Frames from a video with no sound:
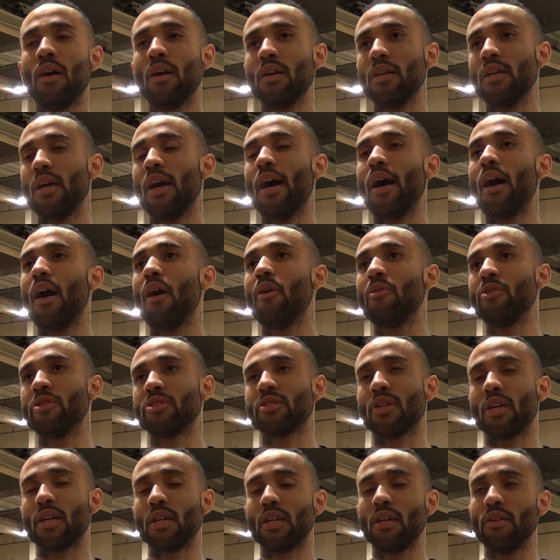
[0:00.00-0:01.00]
Yeah, I
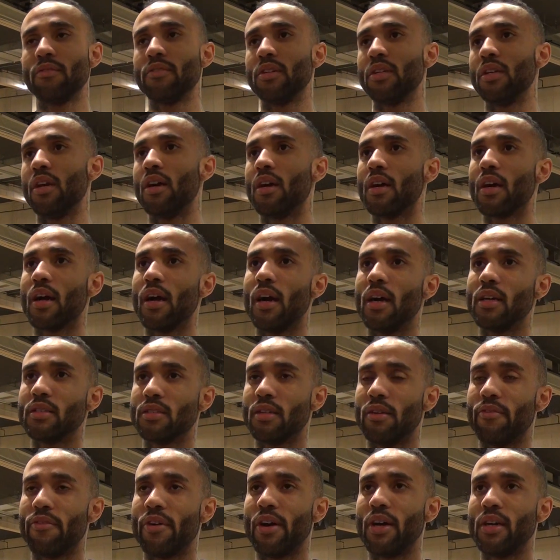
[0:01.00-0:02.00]
always try to give the young
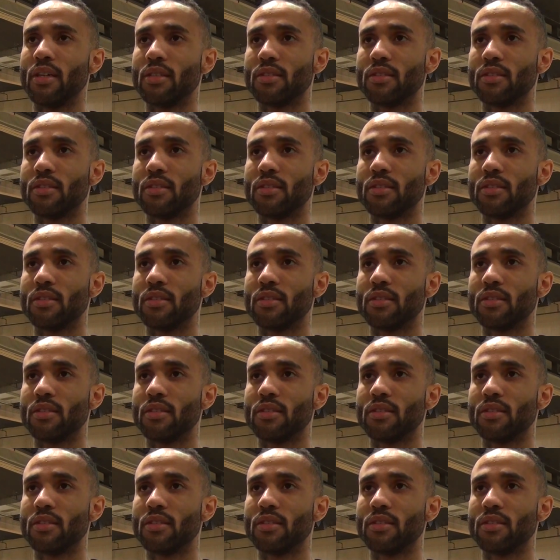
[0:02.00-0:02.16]
guys advice.